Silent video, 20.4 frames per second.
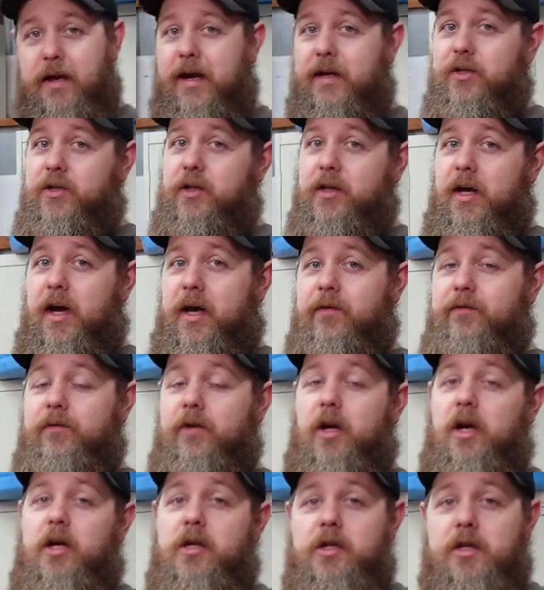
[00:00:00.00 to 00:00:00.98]
I actually got it
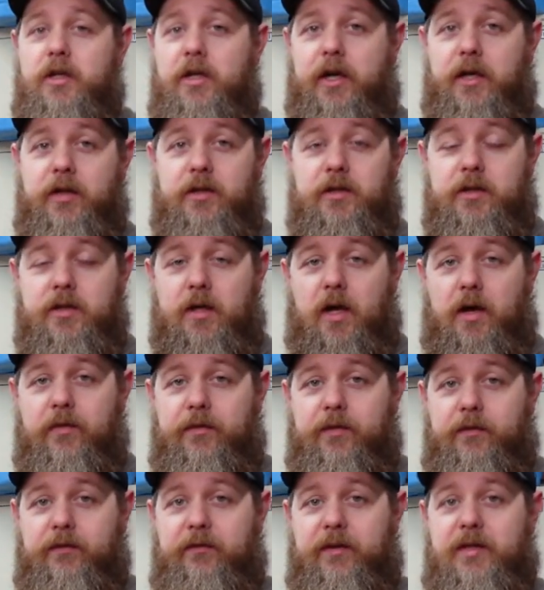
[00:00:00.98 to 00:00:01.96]
for $100
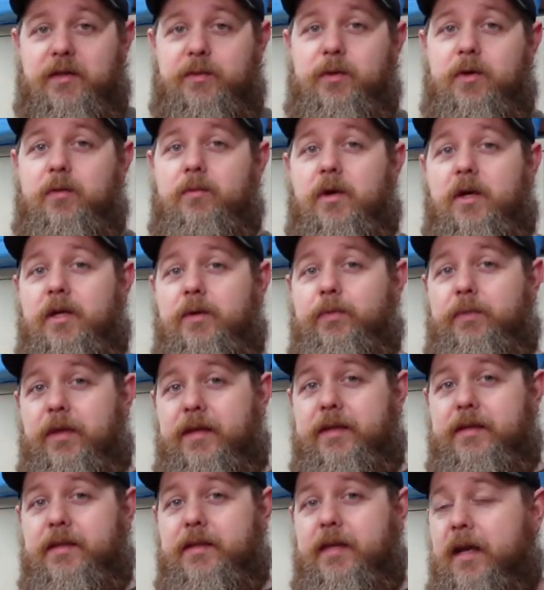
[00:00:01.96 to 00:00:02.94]
off of the Facebook
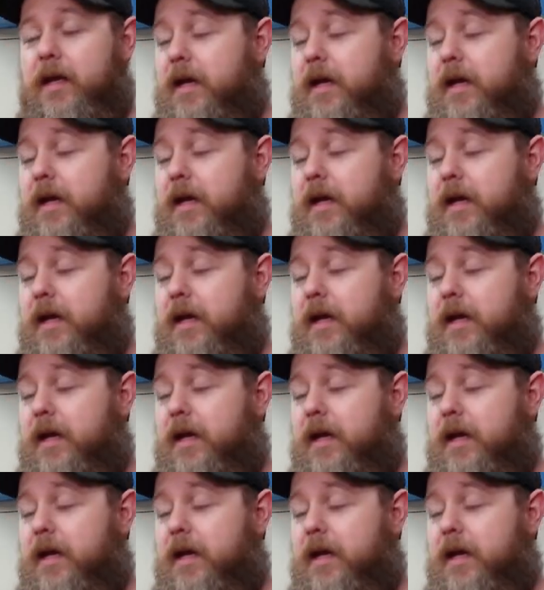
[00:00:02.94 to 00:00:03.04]
Marketplace,